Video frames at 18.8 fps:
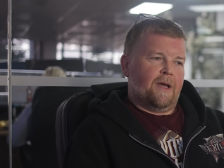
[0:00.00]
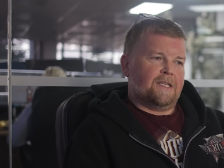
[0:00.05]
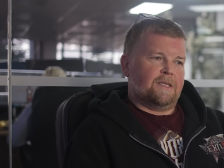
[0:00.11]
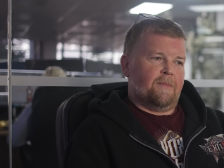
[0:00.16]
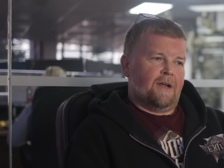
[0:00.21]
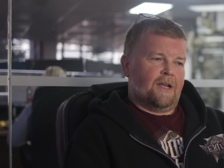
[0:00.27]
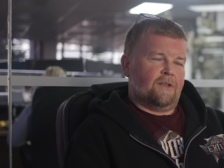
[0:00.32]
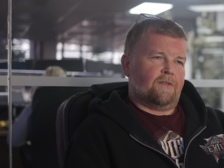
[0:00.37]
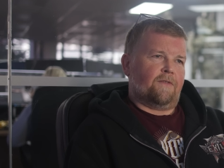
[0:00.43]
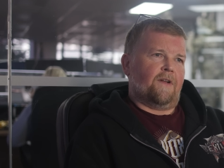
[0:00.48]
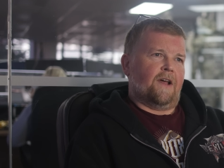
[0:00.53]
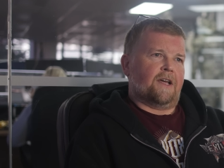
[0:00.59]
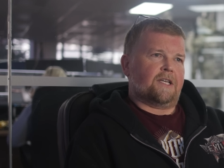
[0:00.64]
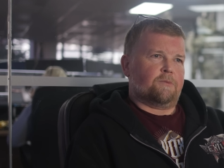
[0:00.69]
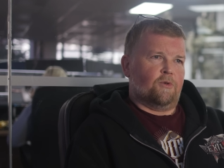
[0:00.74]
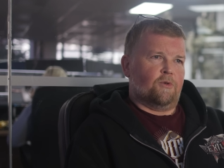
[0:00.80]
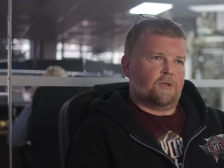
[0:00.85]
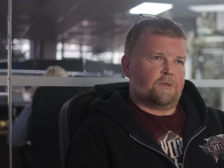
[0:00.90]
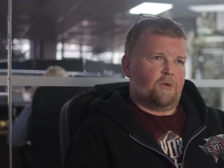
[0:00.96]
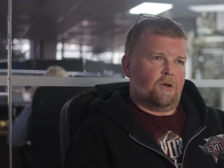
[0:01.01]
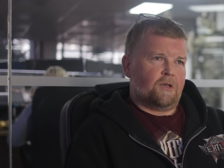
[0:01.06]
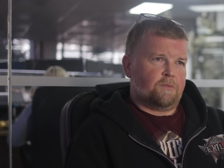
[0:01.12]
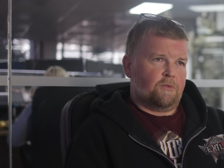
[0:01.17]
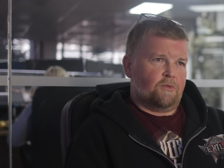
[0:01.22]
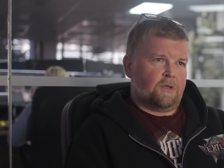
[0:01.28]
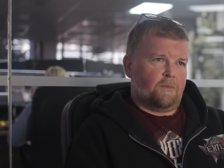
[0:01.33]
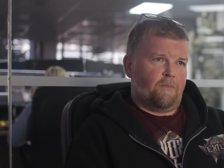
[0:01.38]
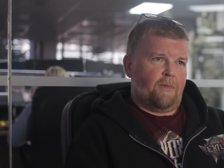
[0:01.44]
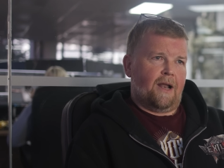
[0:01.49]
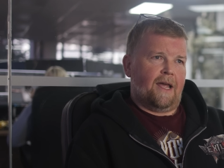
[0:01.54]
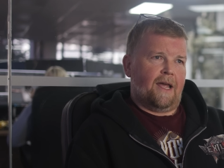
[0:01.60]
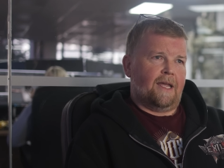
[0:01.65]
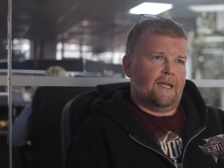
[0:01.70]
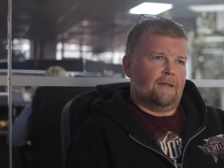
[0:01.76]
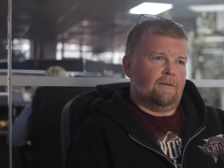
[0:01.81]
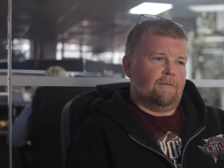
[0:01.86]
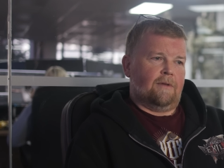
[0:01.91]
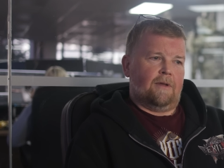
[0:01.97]
basically made it as flexible as possible to
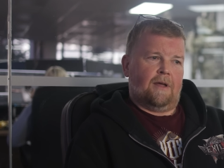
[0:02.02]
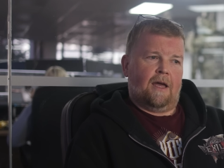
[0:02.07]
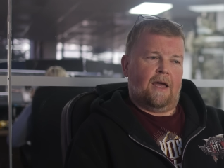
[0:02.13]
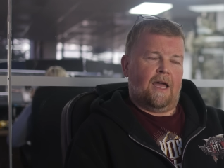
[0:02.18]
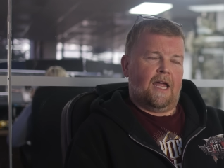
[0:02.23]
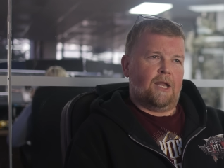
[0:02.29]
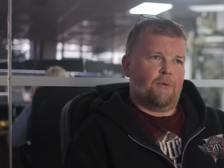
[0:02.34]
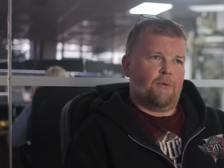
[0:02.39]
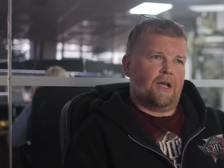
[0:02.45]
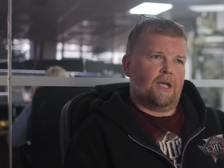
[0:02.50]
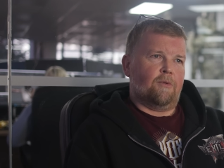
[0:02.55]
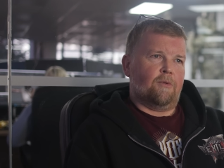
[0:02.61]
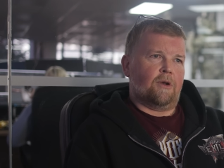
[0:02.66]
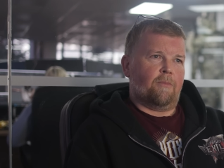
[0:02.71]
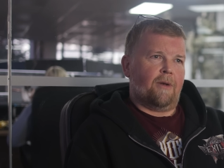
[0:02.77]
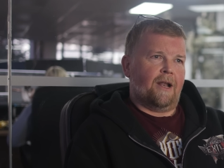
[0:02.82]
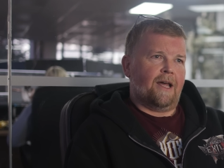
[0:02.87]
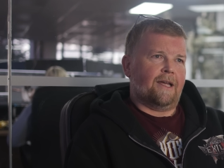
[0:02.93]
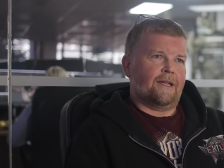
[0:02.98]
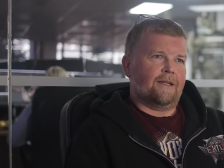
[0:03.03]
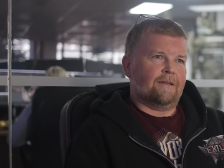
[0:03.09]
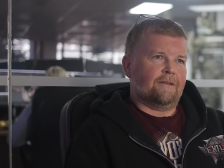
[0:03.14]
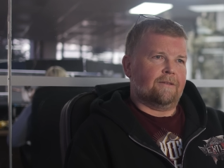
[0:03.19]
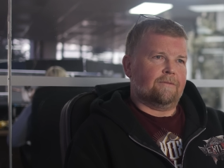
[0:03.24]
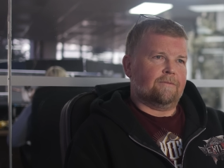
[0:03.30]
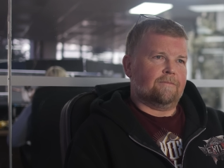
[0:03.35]
play any way you want to play.